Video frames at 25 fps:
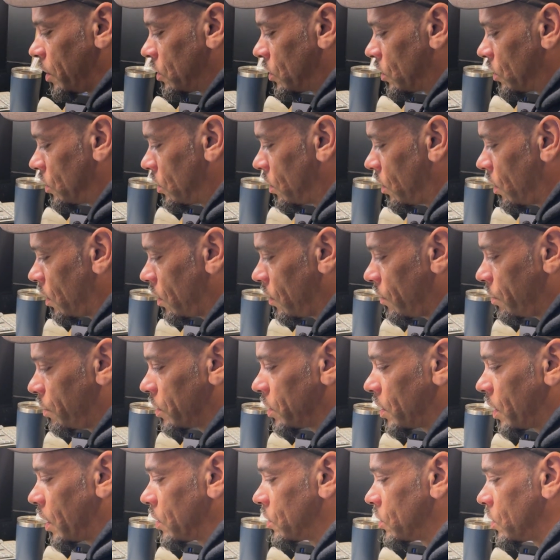a bunch of stuff,
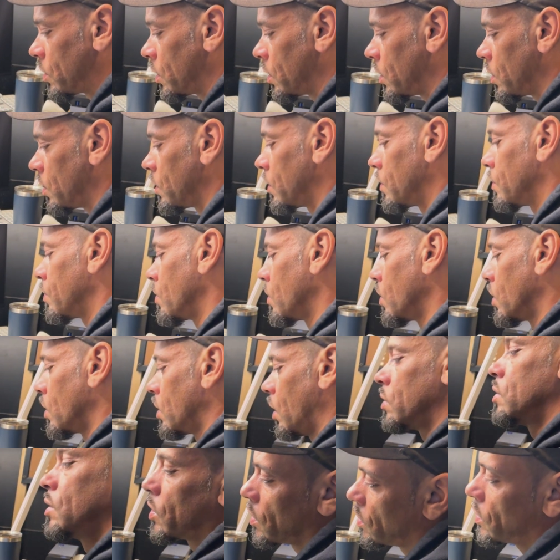but that's it.
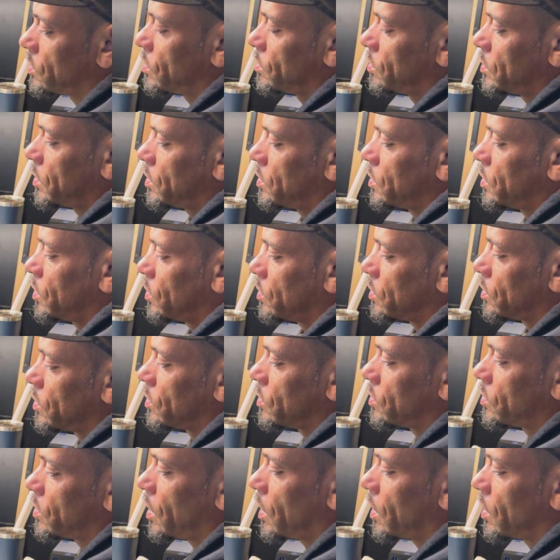Add some detail
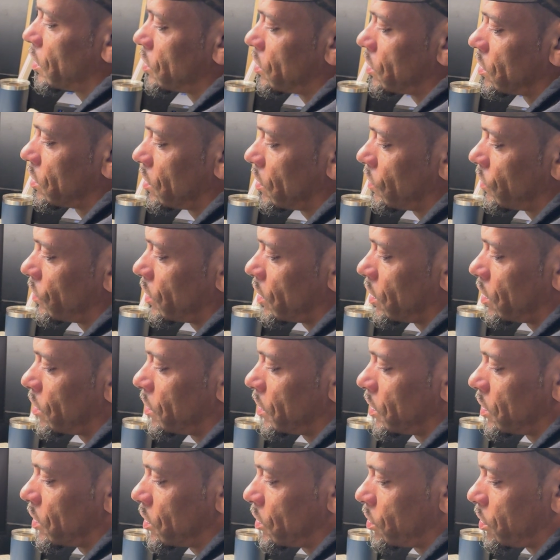to the sides if you're
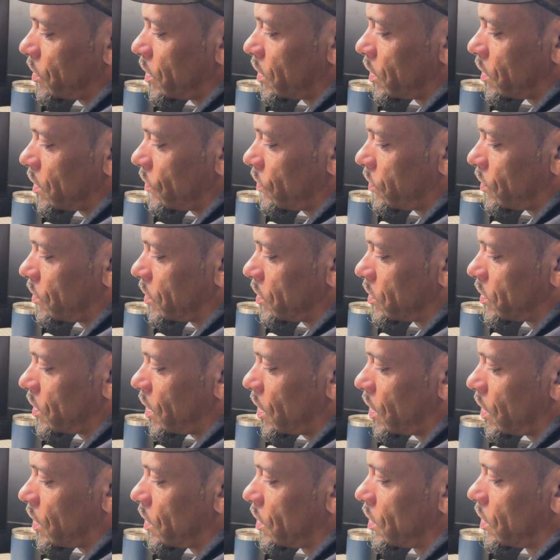gonna be displaying it from the
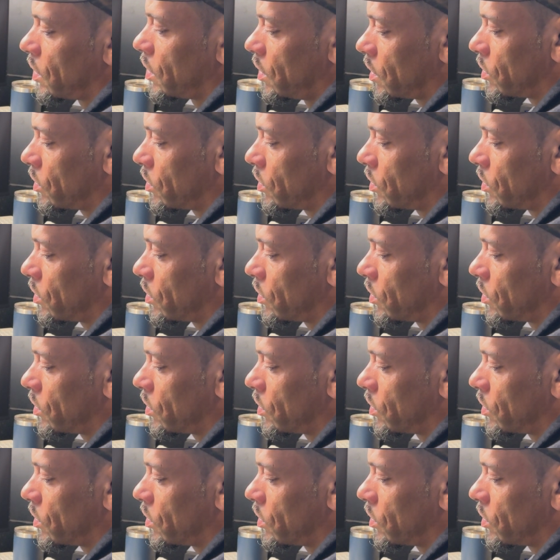side.